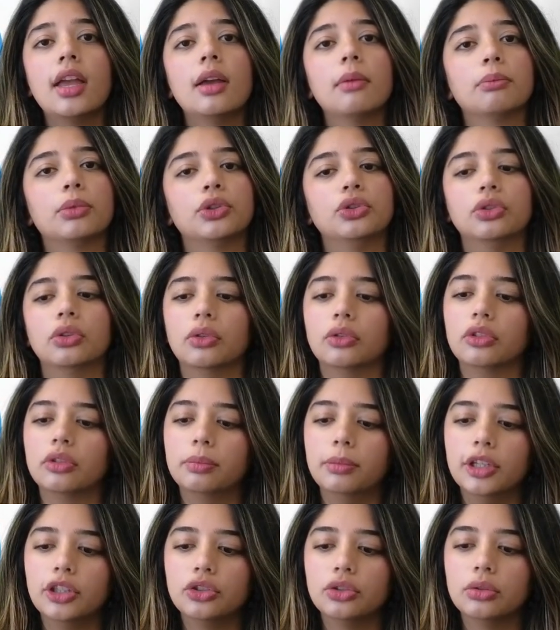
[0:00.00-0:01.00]
put your own
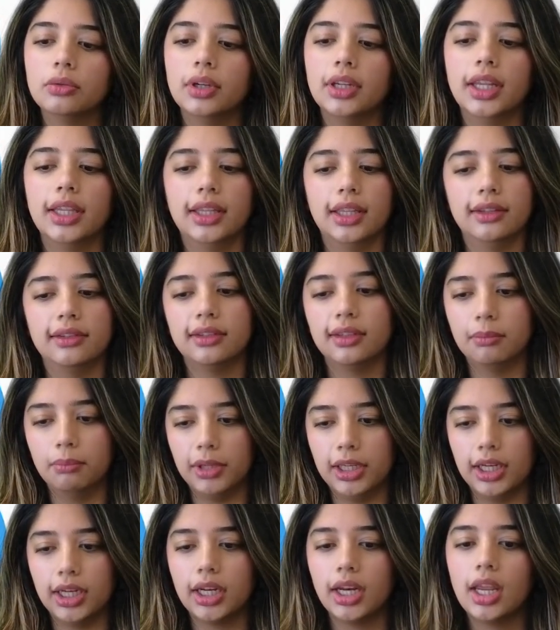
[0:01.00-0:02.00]
spin to it, and then
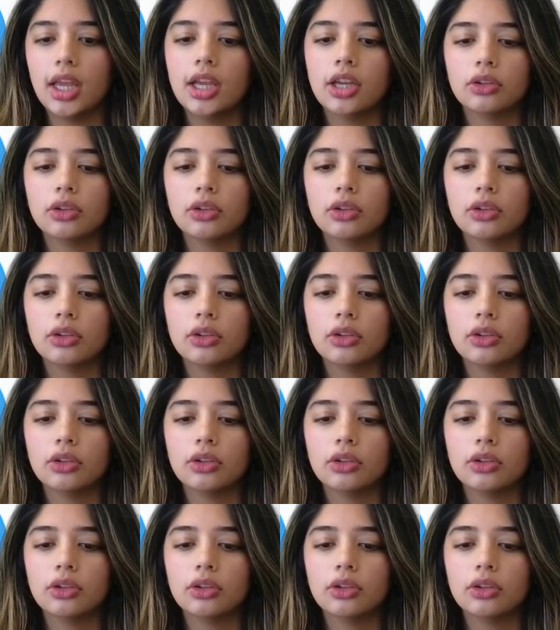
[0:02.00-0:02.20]
submit it.